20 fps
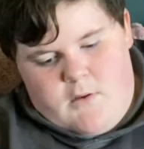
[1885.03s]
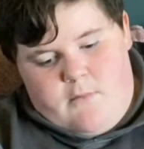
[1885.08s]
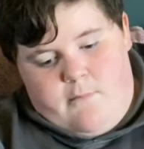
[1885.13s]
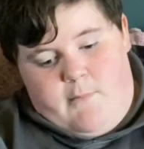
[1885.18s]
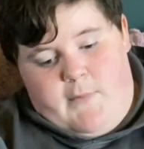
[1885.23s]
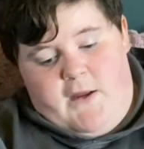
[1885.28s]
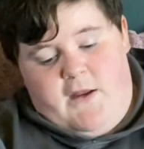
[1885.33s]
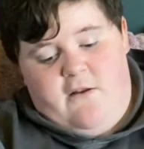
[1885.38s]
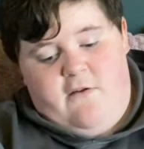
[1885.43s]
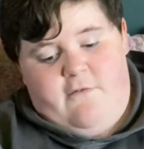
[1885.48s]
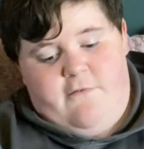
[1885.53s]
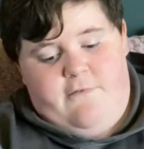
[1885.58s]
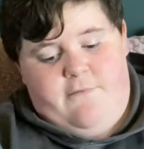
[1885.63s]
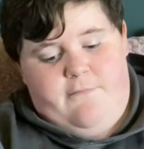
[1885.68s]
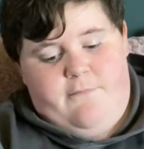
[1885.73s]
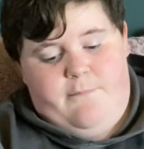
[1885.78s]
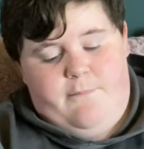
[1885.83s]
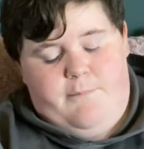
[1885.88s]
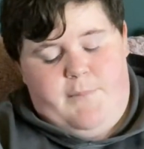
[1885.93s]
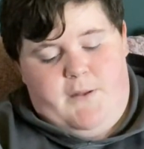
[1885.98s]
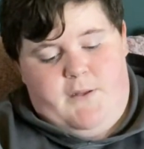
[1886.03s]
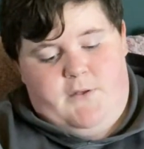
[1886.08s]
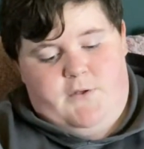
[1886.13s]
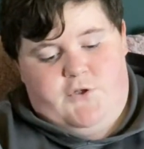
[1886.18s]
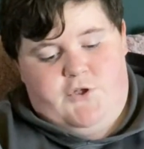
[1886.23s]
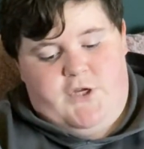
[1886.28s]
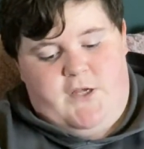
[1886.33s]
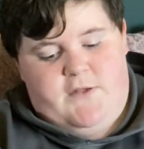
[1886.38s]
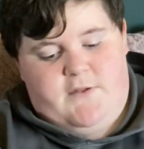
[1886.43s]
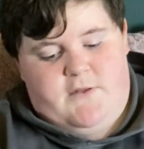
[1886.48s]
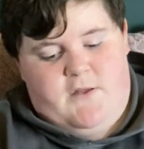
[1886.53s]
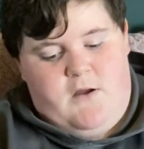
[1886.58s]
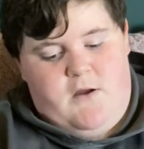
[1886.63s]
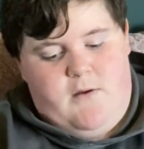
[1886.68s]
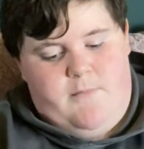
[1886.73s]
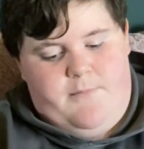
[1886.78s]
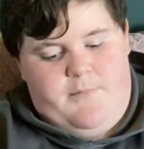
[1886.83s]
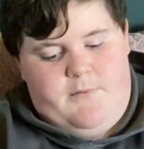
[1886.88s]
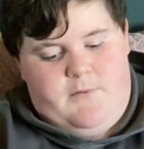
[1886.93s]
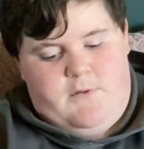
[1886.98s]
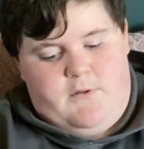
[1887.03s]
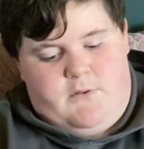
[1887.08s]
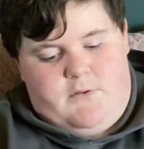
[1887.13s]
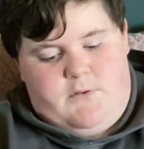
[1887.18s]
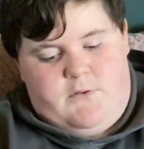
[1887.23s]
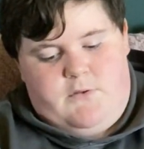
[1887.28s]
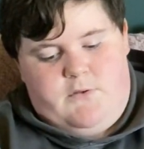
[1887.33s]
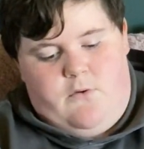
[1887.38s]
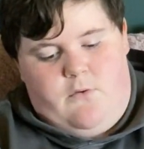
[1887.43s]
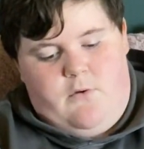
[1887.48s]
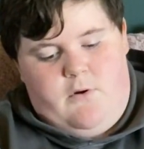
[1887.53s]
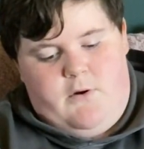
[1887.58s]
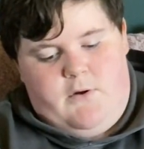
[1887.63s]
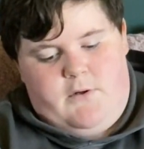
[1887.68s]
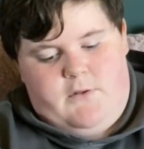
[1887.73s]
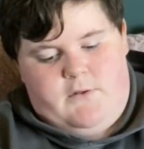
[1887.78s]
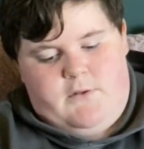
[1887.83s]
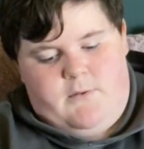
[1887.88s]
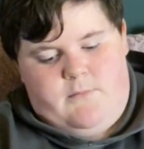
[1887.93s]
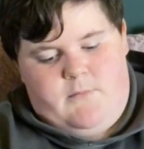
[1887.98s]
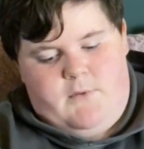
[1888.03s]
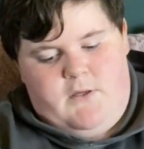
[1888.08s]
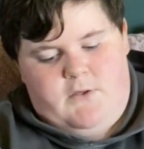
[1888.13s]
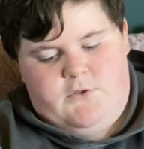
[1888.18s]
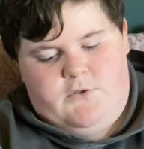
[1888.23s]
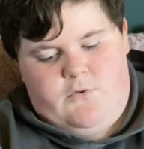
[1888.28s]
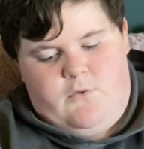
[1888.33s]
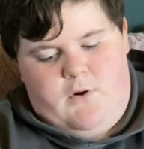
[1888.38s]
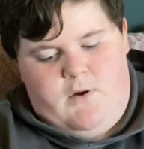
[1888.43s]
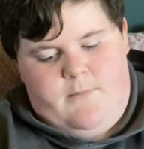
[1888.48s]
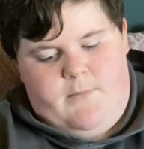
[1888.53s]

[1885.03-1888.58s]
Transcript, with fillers: Might have been chased up the shore I'm not sure.